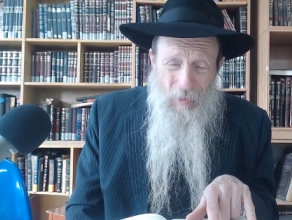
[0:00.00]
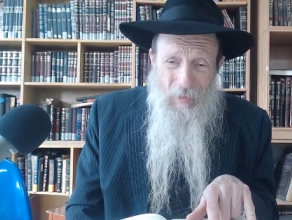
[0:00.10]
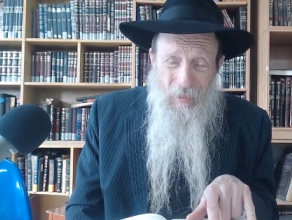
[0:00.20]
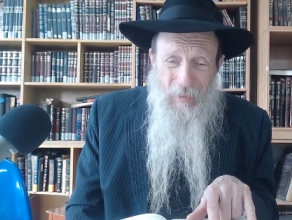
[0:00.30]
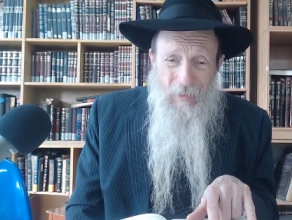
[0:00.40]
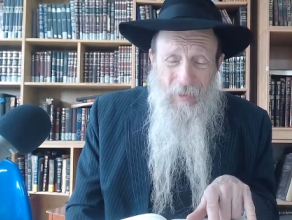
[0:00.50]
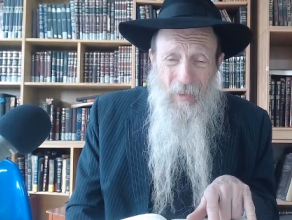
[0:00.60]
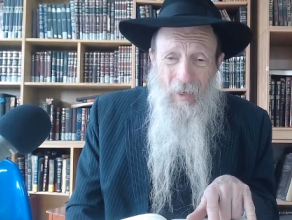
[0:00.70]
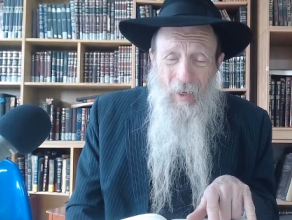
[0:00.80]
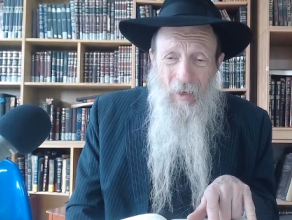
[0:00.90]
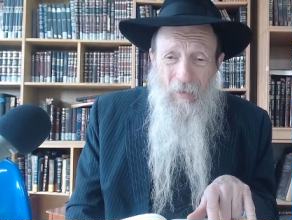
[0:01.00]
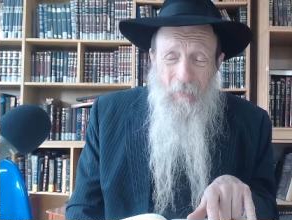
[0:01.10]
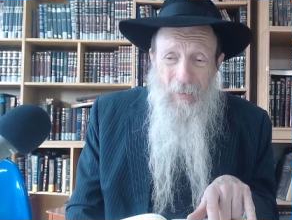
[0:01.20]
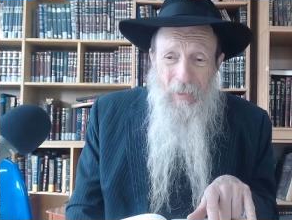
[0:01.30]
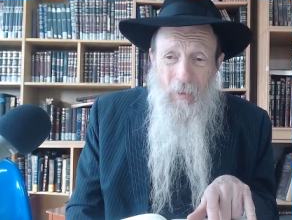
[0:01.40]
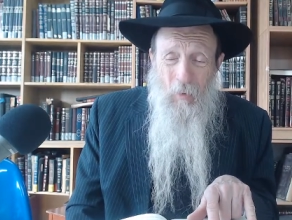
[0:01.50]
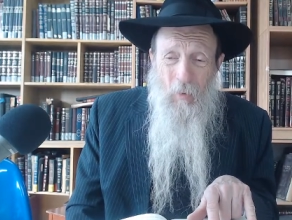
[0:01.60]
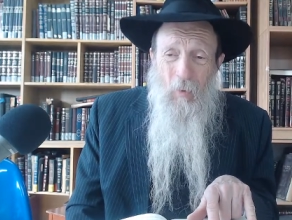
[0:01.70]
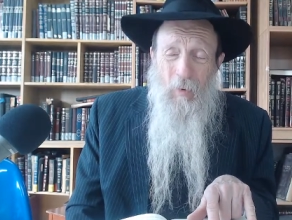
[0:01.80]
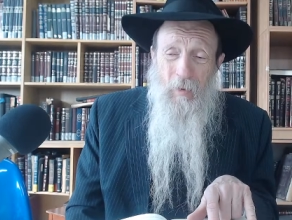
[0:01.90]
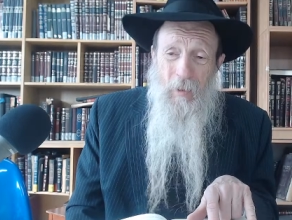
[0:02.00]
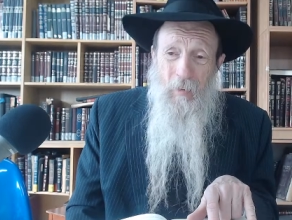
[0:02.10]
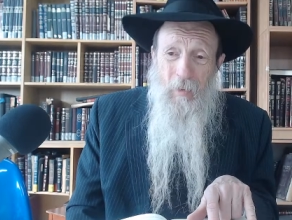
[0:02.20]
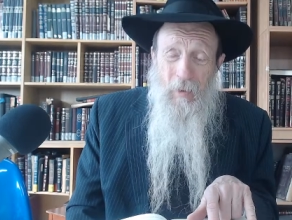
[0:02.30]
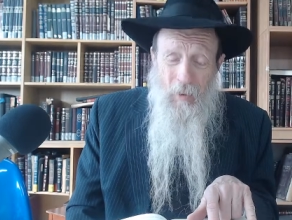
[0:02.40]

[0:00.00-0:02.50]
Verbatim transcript: the idea of being old, namely that